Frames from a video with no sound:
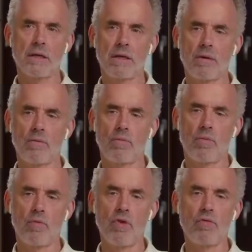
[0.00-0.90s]
the
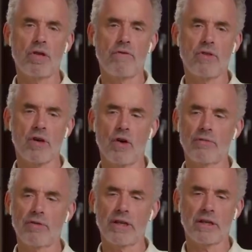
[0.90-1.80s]
root of the
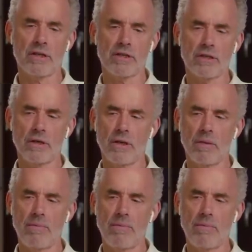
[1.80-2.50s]
conflict that's